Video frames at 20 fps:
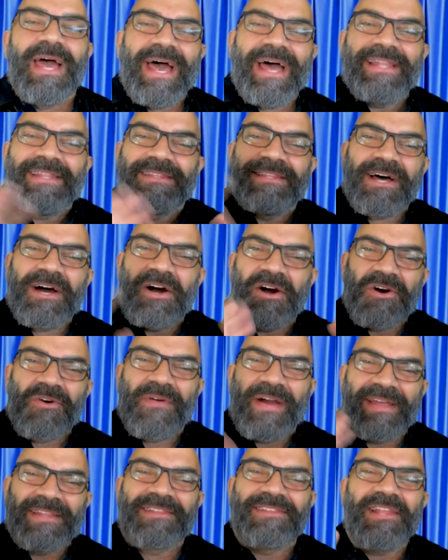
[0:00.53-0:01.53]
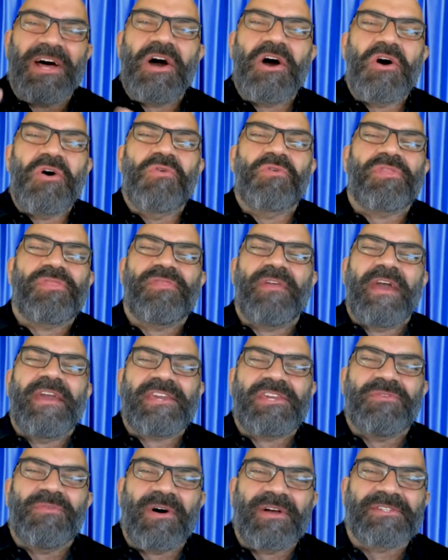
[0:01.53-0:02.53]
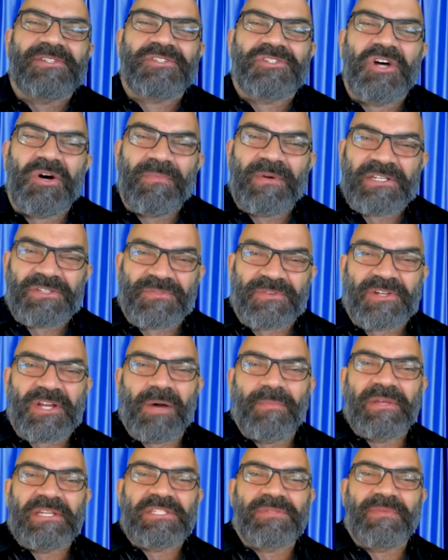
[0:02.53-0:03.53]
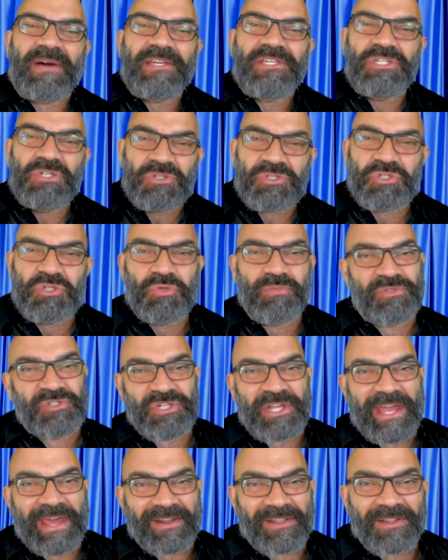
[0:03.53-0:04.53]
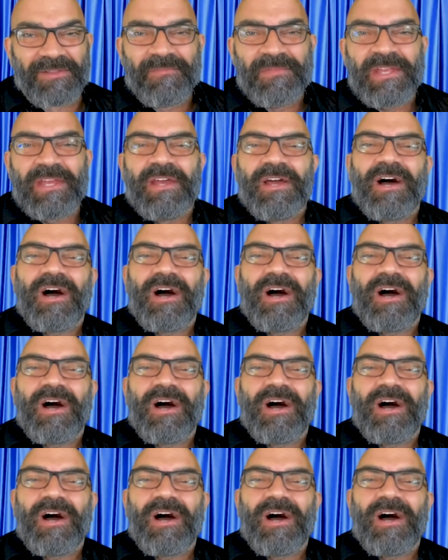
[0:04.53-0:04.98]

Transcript: Hello. Thank you all so much for coming to my YouTube channel.